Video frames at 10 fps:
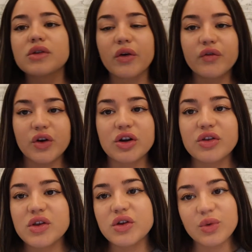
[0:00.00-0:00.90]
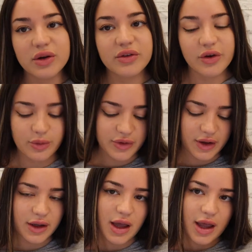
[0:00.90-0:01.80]
So first you want to start with
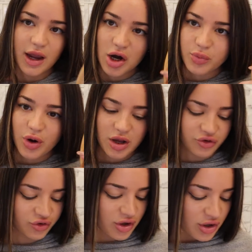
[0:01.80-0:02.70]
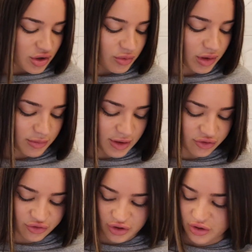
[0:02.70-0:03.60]
like a hairbrush. You want to make
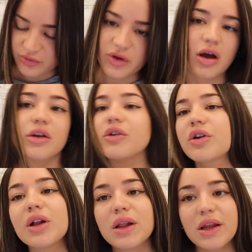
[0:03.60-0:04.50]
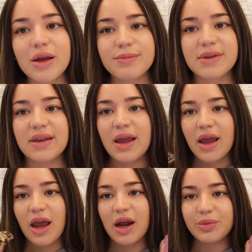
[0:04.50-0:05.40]
sure you've got your clips.
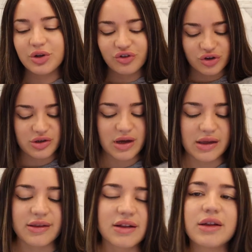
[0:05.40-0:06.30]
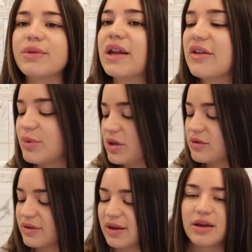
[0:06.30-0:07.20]
And I'm going to show you guys the clips that I've been
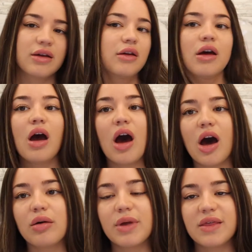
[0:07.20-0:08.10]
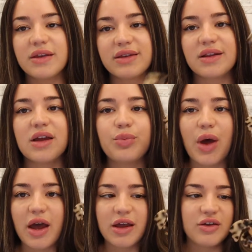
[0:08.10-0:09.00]
using. This
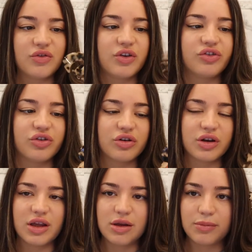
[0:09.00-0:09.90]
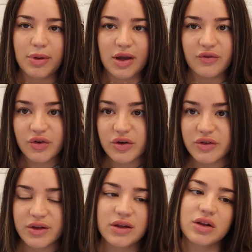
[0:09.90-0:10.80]
clip I featured in my
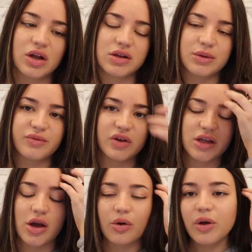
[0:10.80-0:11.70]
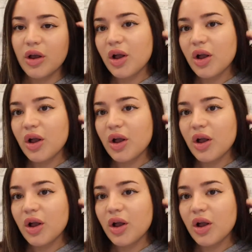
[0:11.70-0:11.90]
first claw clip video.